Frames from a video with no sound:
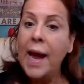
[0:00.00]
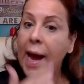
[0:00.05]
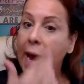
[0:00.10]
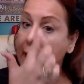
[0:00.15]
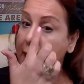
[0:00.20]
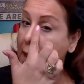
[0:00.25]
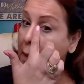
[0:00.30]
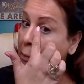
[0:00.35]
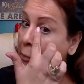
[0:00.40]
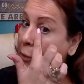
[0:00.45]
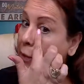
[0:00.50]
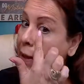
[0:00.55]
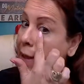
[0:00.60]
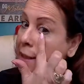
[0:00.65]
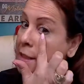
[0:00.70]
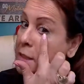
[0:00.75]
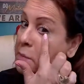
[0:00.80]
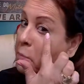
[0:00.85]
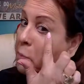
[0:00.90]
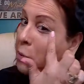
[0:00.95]
and it
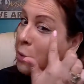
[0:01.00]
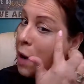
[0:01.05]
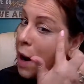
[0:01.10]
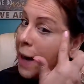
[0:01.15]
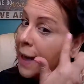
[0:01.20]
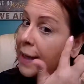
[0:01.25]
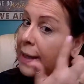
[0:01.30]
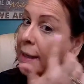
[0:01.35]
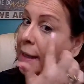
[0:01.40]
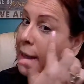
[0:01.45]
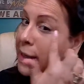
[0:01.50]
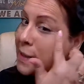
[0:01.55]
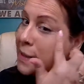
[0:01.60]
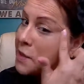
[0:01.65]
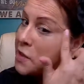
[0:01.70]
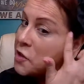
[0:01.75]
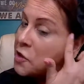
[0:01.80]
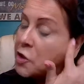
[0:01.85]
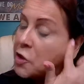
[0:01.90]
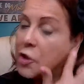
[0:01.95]
brings
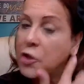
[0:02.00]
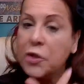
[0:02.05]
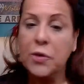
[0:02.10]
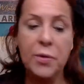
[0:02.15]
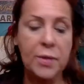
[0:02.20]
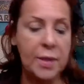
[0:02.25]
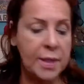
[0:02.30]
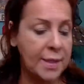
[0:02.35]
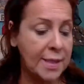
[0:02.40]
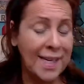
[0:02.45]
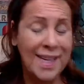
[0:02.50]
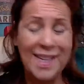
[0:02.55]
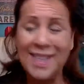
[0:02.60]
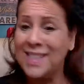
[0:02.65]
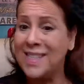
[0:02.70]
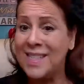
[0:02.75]
brightness to the skin,